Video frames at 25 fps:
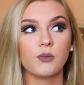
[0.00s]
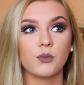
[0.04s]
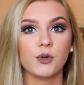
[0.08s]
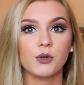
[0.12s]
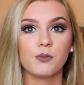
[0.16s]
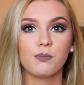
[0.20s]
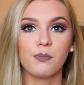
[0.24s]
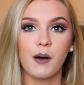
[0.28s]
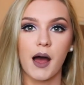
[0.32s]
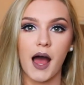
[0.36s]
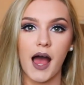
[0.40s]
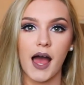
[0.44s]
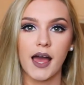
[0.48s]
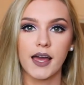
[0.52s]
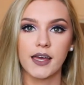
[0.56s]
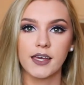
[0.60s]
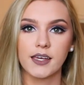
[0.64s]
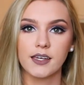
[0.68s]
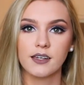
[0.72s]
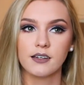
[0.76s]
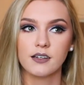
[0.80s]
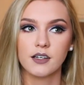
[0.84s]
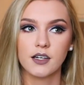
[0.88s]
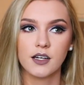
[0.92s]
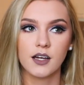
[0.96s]
and would
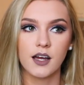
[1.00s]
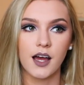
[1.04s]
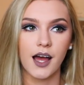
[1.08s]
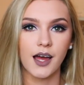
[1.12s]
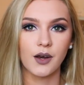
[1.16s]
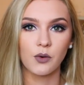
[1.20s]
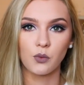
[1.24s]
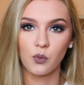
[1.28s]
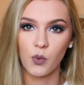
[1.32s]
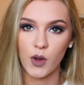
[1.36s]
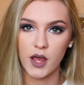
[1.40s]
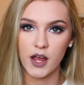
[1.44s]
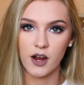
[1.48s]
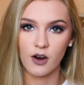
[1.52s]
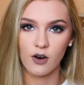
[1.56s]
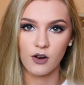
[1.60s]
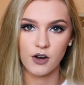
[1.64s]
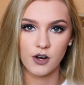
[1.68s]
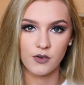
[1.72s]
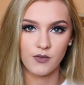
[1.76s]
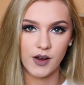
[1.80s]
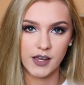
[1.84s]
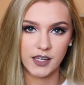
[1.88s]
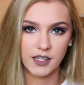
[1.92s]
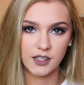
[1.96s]
buy and wear
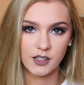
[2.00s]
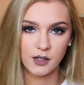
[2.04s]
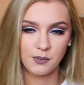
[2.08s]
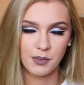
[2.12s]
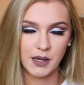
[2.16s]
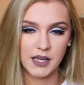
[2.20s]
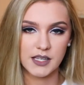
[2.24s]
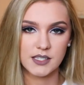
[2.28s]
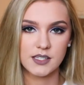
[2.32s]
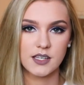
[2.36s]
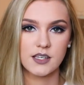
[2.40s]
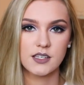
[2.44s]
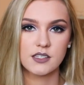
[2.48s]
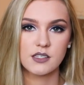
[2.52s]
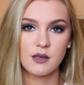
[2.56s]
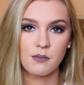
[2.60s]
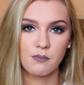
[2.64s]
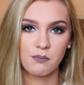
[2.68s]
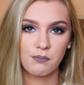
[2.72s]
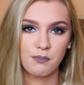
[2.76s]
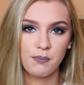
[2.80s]
on a regular basis,